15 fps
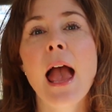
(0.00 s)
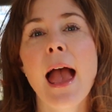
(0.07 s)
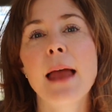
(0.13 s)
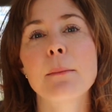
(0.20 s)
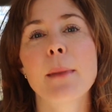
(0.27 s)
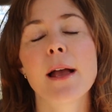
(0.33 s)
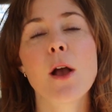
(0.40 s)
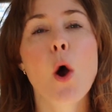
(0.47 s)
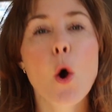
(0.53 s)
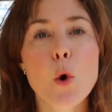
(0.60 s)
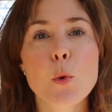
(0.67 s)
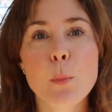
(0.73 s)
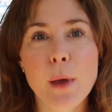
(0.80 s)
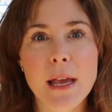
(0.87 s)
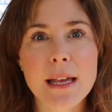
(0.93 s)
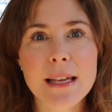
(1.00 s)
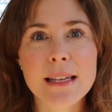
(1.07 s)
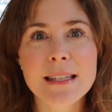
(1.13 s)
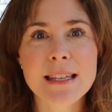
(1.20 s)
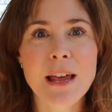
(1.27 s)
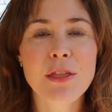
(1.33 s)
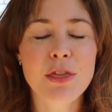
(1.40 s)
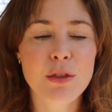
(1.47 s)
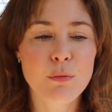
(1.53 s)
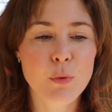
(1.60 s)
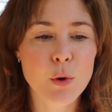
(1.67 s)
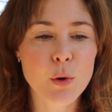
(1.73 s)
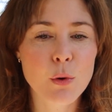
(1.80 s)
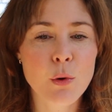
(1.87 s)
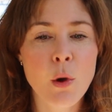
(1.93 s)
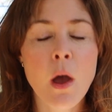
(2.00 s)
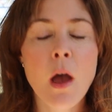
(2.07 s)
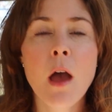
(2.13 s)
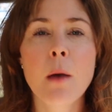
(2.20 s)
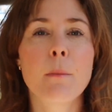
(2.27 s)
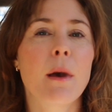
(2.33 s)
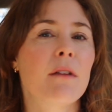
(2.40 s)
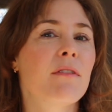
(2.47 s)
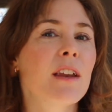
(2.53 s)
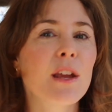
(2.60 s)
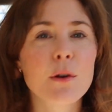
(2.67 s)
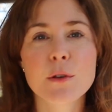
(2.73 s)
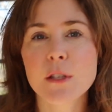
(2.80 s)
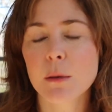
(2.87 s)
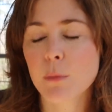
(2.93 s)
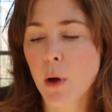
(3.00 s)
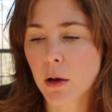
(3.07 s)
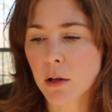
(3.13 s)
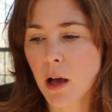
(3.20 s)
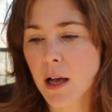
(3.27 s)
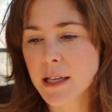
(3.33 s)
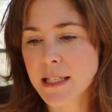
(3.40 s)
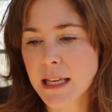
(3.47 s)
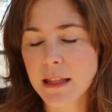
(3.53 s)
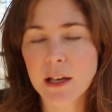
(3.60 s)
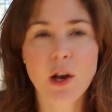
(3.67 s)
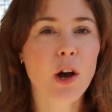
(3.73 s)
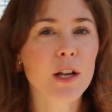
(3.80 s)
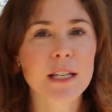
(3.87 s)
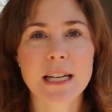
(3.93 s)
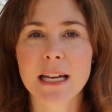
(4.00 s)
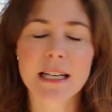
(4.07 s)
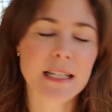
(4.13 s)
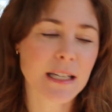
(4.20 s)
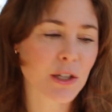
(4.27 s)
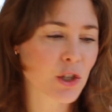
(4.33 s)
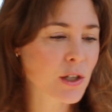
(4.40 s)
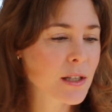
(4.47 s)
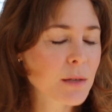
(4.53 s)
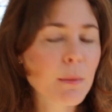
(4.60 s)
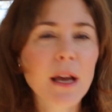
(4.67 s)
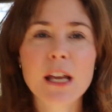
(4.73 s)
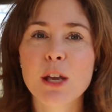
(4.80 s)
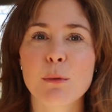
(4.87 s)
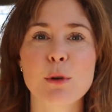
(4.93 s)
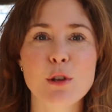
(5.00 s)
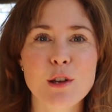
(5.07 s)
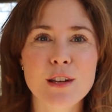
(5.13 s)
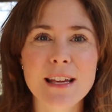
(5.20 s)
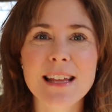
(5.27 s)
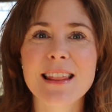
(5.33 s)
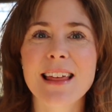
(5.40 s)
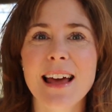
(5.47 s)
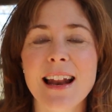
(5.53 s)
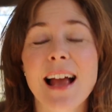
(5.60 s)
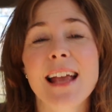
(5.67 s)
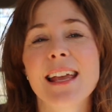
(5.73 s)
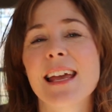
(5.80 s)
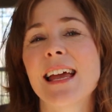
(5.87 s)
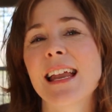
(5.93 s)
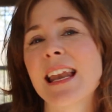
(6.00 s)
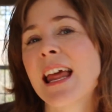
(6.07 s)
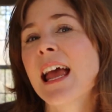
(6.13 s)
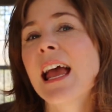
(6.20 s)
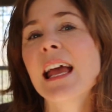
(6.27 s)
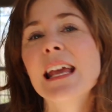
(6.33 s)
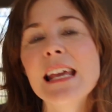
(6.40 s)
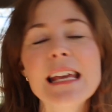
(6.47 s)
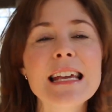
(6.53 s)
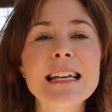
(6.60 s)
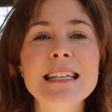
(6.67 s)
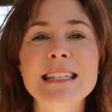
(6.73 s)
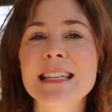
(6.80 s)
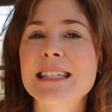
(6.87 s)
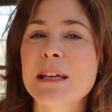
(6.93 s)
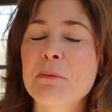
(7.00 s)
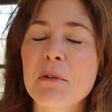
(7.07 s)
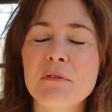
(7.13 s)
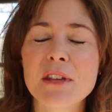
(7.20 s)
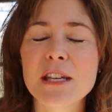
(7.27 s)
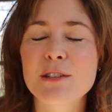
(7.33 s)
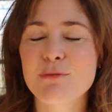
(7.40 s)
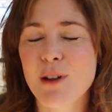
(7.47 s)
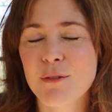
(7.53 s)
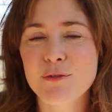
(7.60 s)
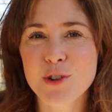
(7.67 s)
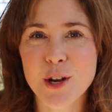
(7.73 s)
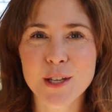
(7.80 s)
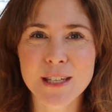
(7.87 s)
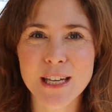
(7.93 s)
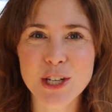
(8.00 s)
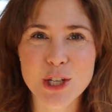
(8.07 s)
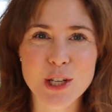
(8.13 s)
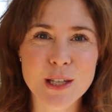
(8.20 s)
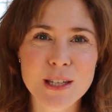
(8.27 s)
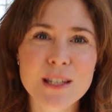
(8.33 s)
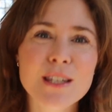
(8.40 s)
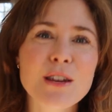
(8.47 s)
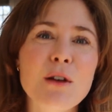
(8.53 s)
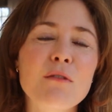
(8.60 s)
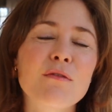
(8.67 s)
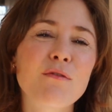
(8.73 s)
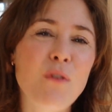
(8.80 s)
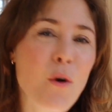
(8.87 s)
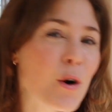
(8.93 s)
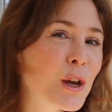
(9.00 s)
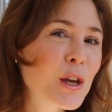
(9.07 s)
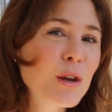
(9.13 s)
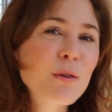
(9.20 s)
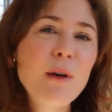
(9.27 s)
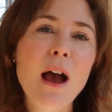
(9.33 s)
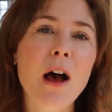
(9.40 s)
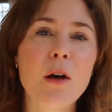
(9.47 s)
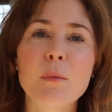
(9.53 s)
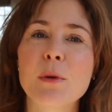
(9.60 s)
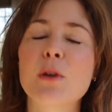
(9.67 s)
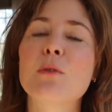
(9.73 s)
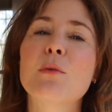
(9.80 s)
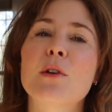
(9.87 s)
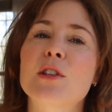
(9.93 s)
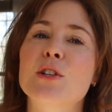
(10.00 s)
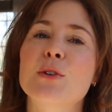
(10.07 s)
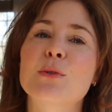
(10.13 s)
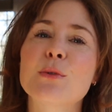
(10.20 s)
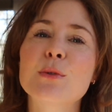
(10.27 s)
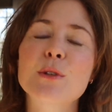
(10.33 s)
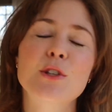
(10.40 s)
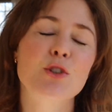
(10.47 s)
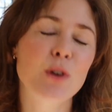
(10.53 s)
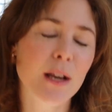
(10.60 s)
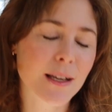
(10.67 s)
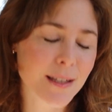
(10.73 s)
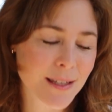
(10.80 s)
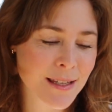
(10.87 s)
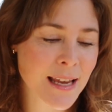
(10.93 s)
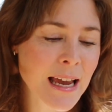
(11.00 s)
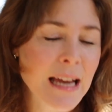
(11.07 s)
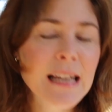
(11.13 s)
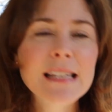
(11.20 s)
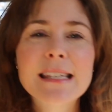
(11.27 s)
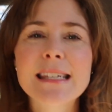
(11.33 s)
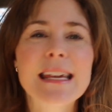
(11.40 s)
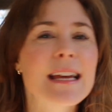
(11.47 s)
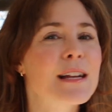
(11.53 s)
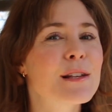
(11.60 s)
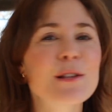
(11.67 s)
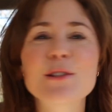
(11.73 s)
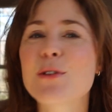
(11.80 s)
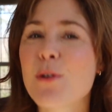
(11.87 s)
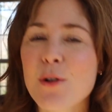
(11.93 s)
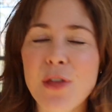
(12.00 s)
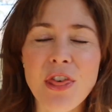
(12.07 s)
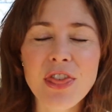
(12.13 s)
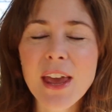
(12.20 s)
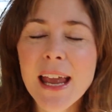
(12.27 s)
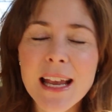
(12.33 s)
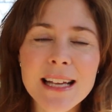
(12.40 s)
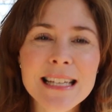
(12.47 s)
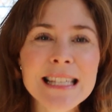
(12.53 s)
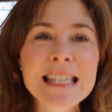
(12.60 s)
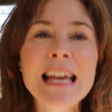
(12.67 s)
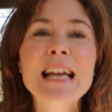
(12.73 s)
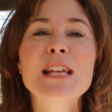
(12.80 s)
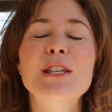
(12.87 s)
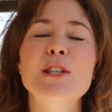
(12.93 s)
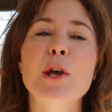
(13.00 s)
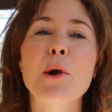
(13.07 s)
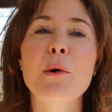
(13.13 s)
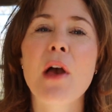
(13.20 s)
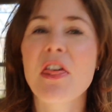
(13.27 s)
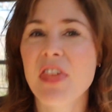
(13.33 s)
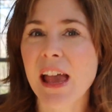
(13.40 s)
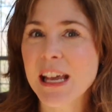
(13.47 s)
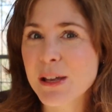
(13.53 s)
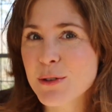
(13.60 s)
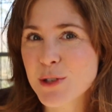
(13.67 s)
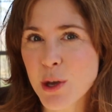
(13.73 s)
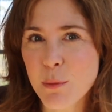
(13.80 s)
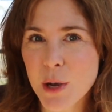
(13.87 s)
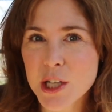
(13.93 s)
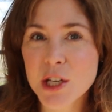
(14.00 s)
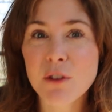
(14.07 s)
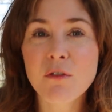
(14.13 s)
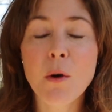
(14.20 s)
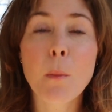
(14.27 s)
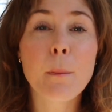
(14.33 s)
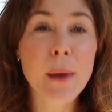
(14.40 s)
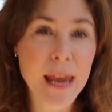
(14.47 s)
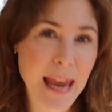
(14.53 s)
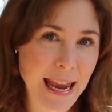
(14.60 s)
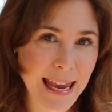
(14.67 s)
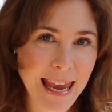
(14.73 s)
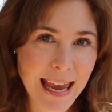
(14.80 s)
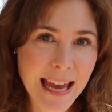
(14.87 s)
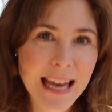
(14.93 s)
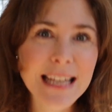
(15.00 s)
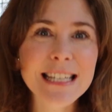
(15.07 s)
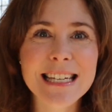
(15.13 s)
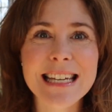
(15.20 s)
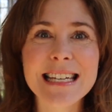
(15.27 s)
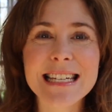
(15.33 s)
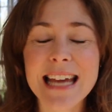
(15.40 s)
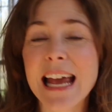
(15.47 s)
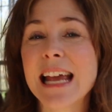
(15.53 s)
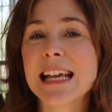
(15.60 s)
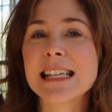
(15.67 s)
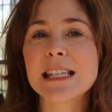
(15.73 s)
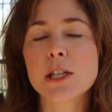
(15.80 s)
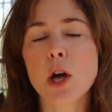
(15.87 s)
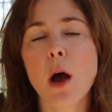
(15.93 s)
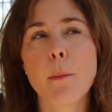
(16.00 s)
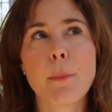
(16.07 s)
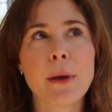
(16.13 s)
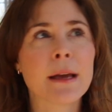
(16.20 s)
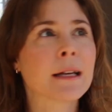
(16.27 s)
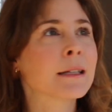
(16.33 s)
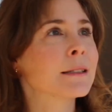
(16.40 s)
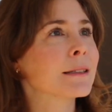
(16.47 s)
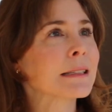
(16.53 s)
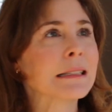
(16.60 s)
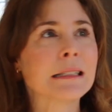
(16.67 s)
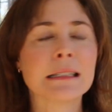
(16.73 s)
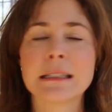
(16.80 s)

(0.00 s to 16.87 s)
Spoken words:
And my hope is through my videos and podcasts and the content and just my community that I can ease some of these rough transitions for you, help you with tools, tricks, skills, all the things. So thank you so much for being here. Today's topic,